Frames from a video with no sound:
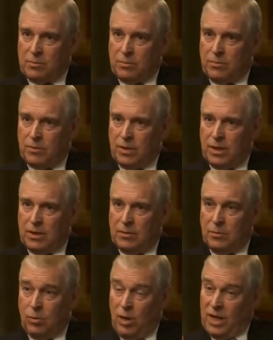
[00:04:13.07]
my ass,
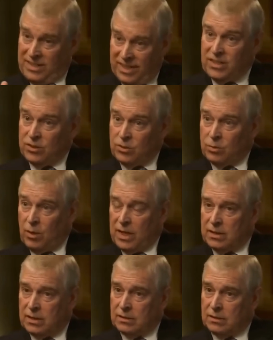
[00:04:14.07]
um, or I didn't
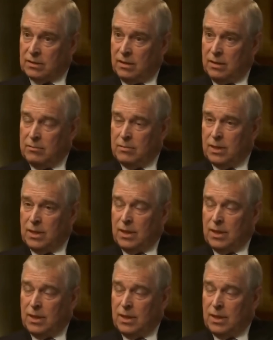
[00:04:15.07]
sweat at the time.